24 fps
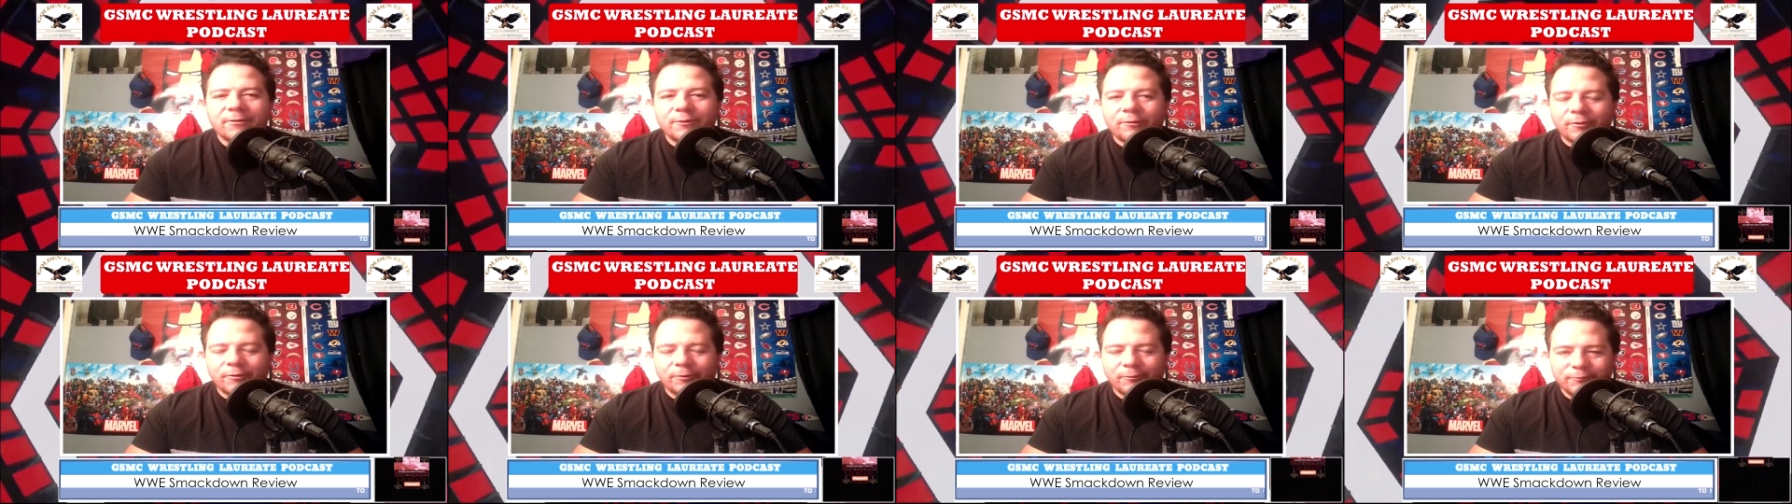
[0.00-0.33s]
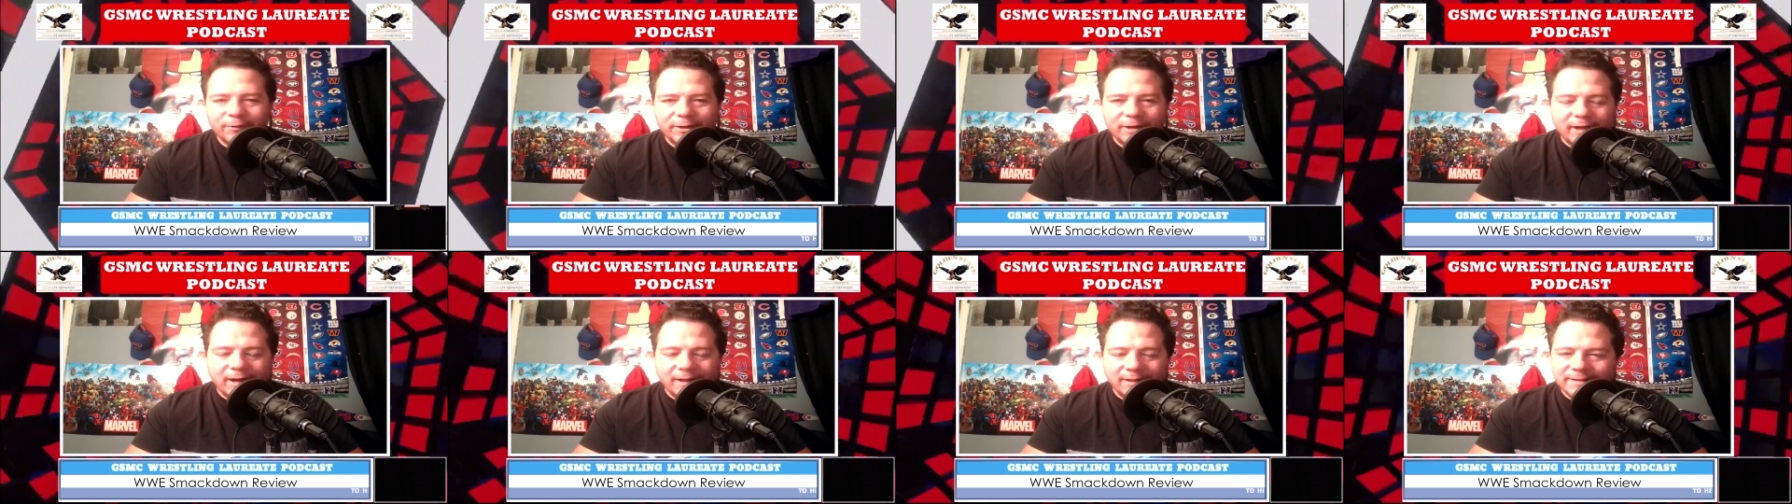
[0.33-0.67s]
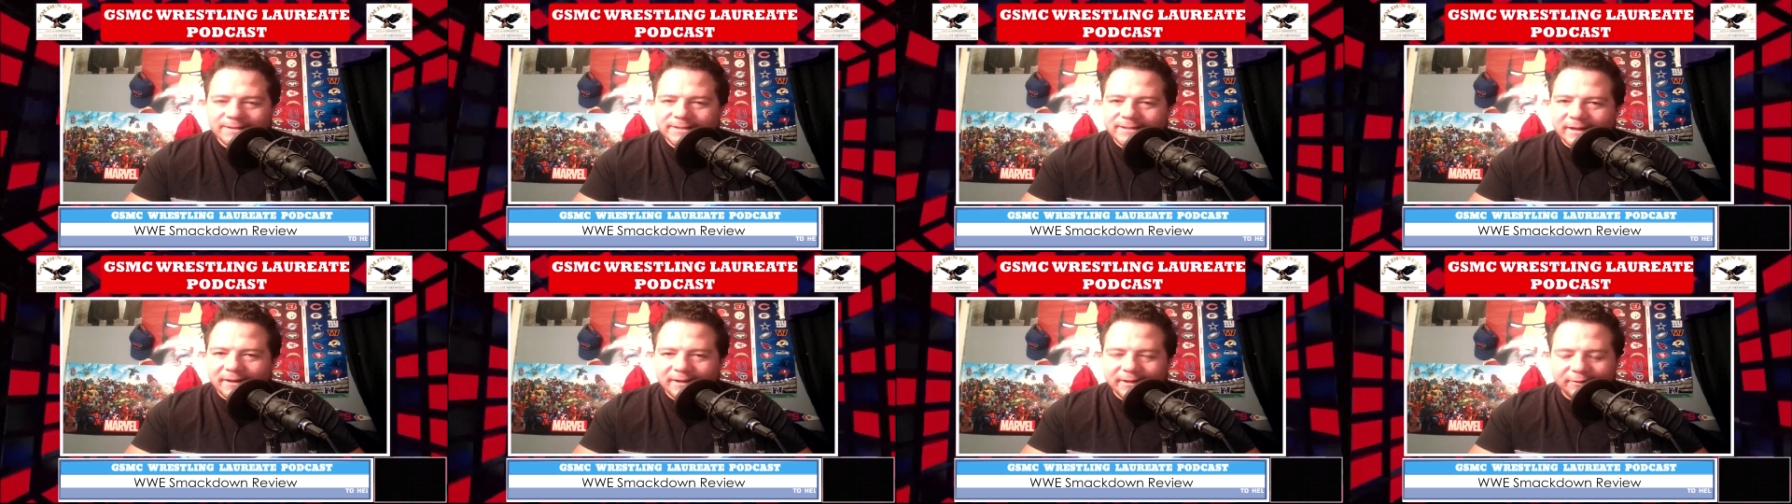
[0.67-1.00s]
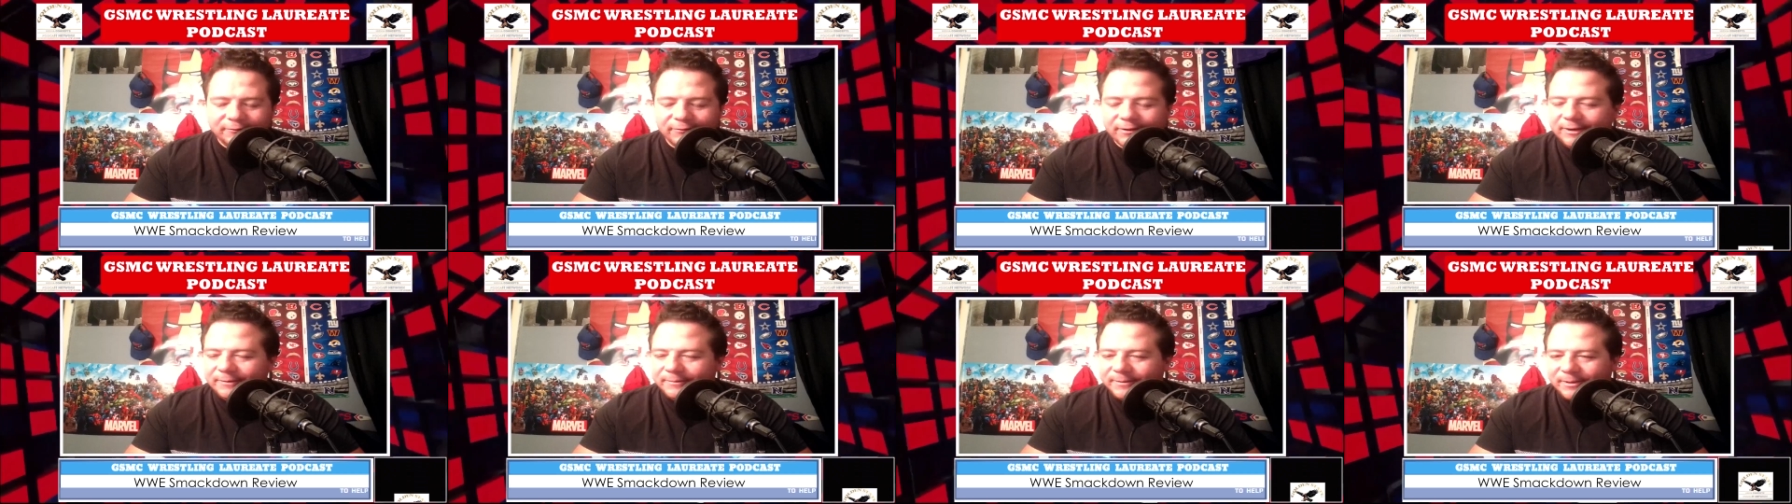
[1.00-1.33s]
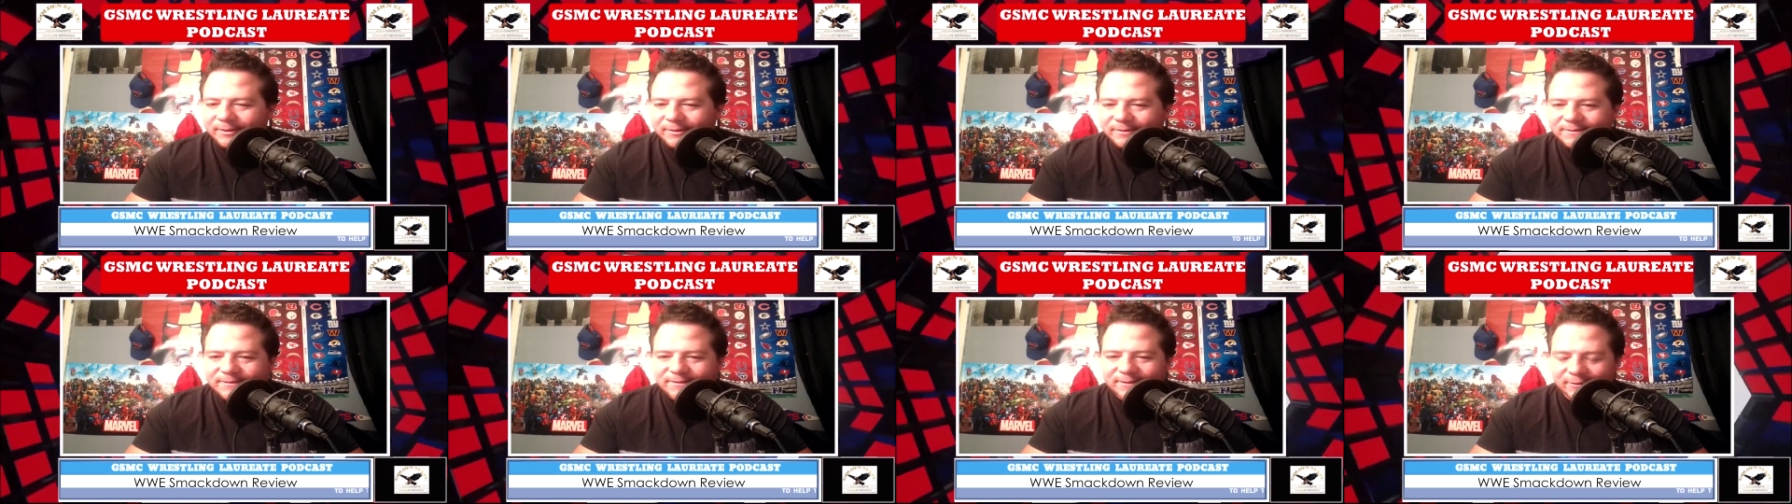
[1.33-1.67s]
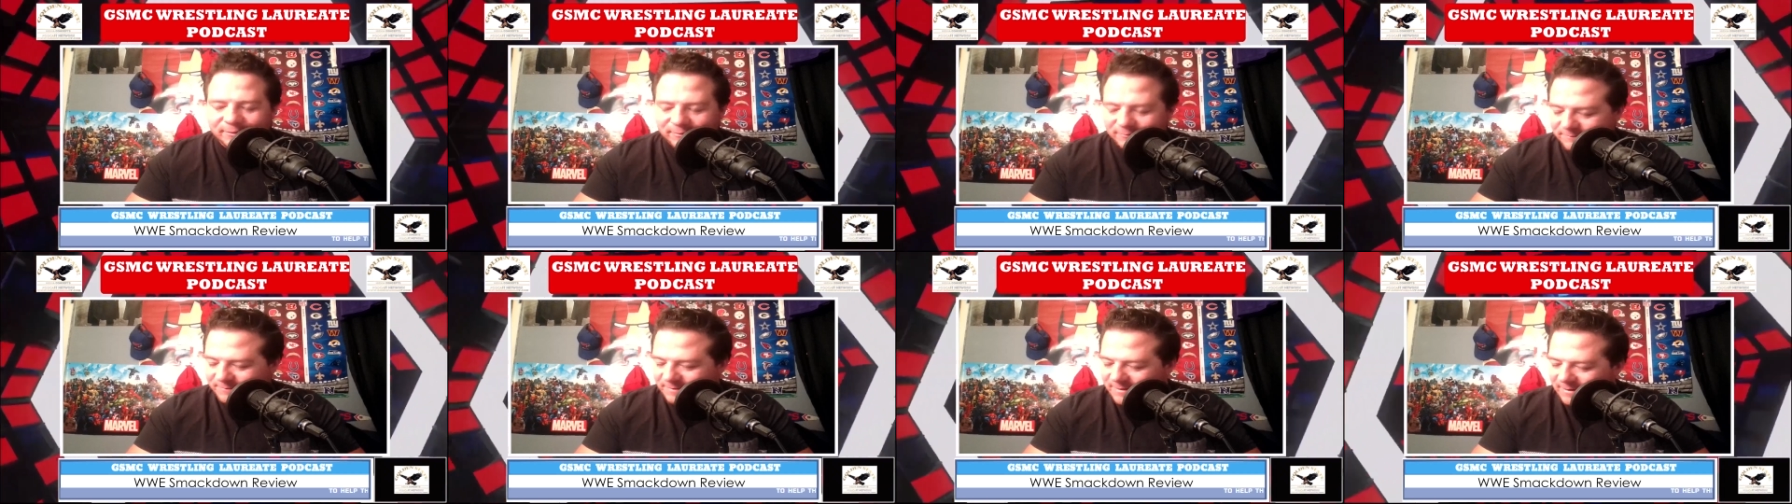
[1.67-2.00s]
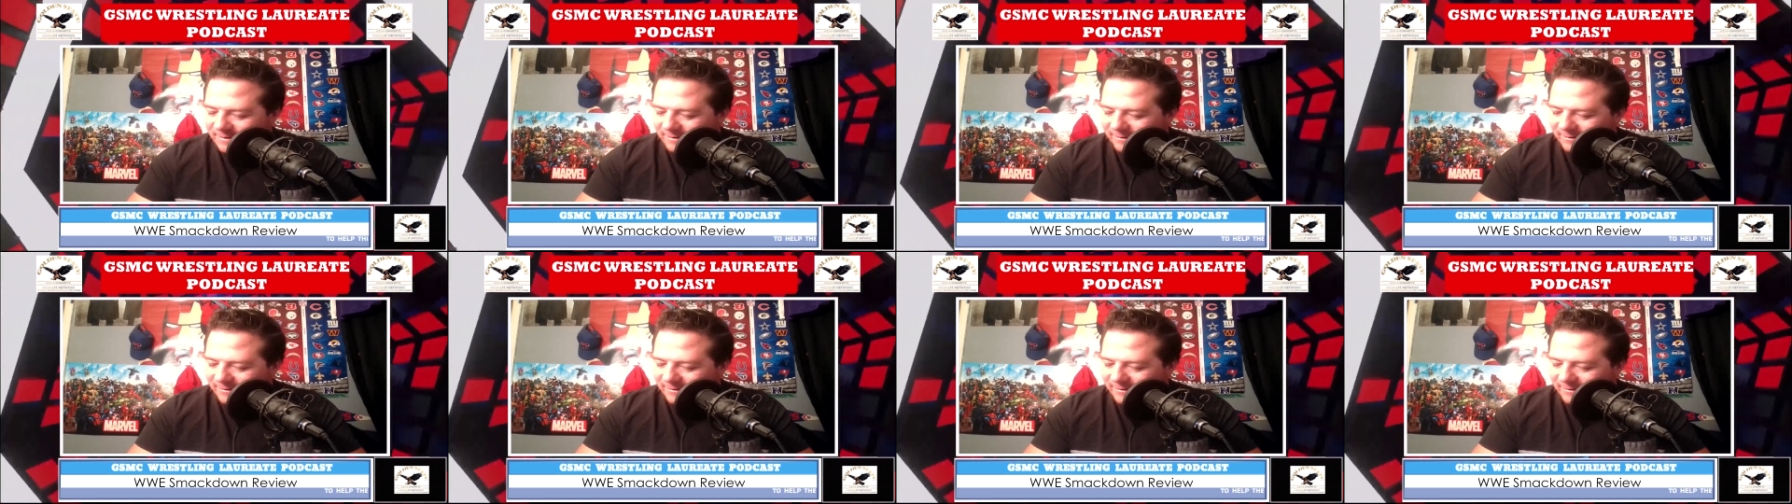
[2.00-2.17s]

or Riyadh, Saudi Arabia. So